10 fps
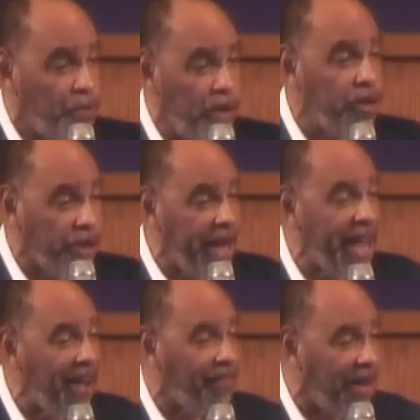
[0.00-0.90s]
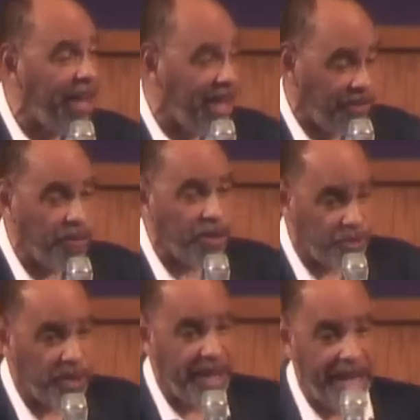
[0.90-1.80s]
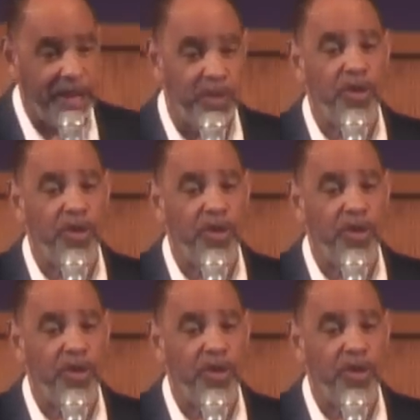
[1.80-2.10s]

We're going to have our anniversary days.